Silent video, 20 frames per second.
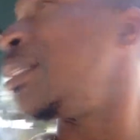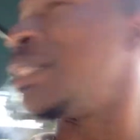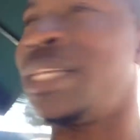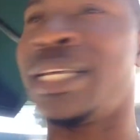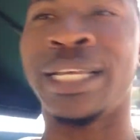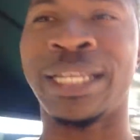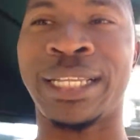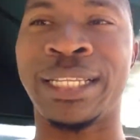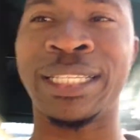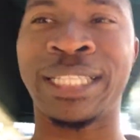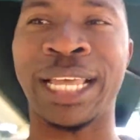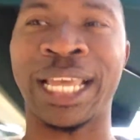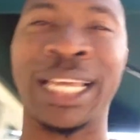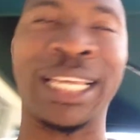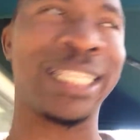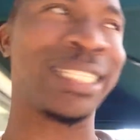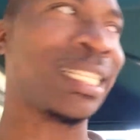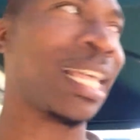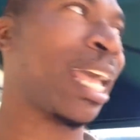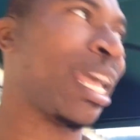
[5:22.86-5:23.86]

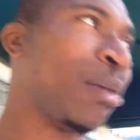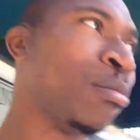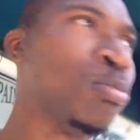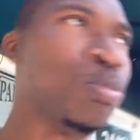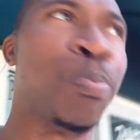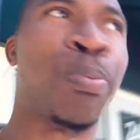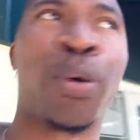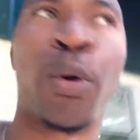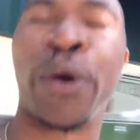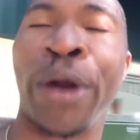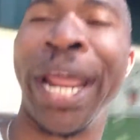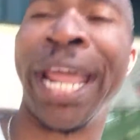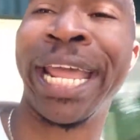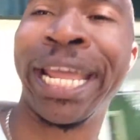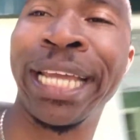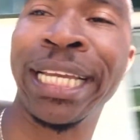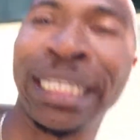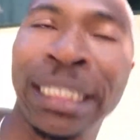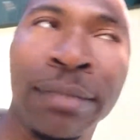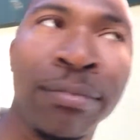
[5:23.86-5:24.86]
they
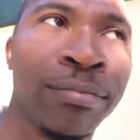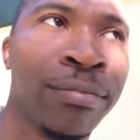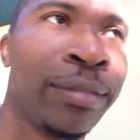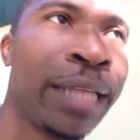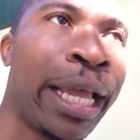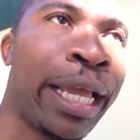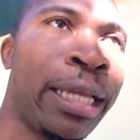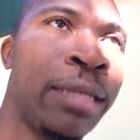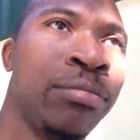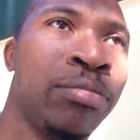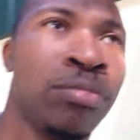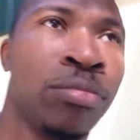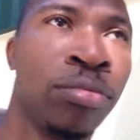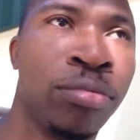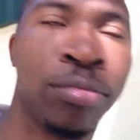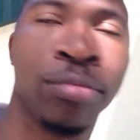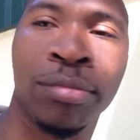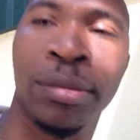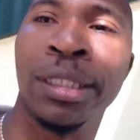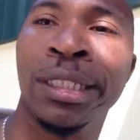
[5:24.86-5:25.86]
pray and they,
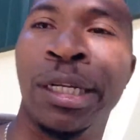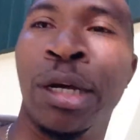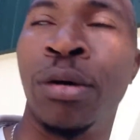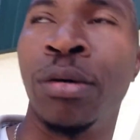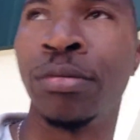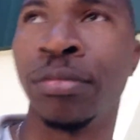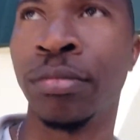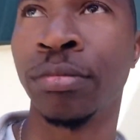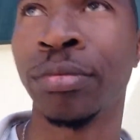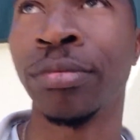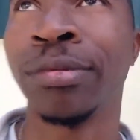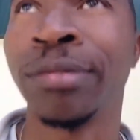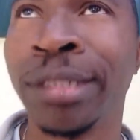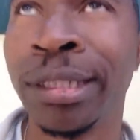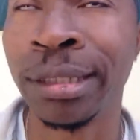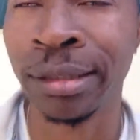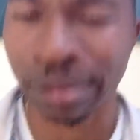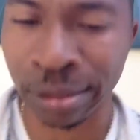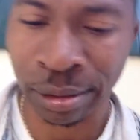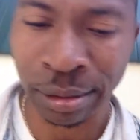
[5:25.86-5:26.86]
you know,
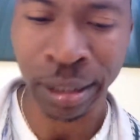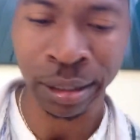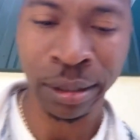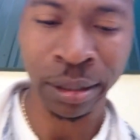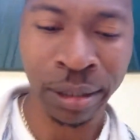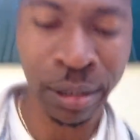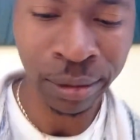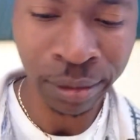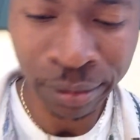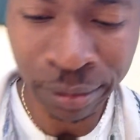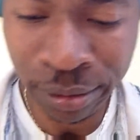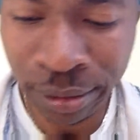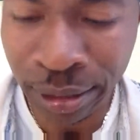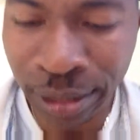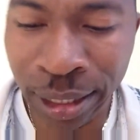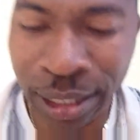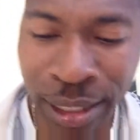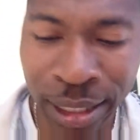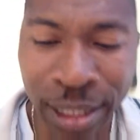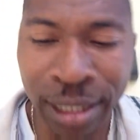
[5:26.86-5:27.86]

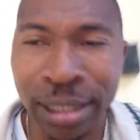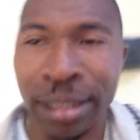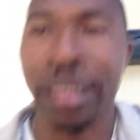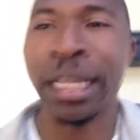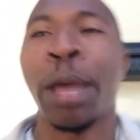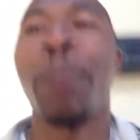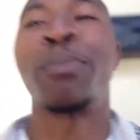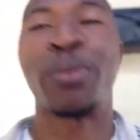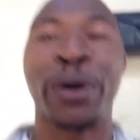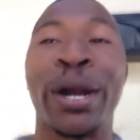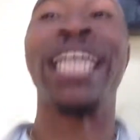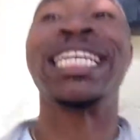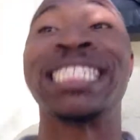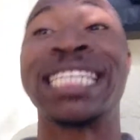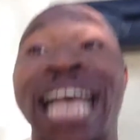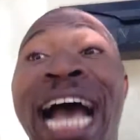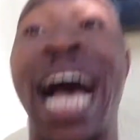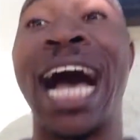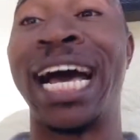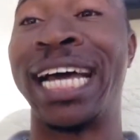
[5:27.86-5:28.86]
they praise
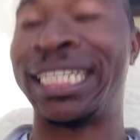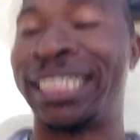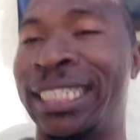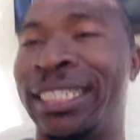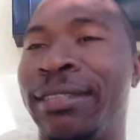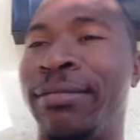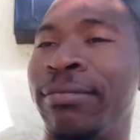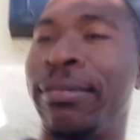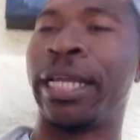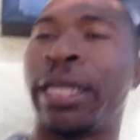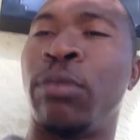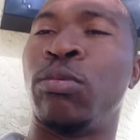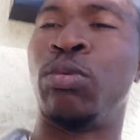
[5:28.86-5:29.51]
God and they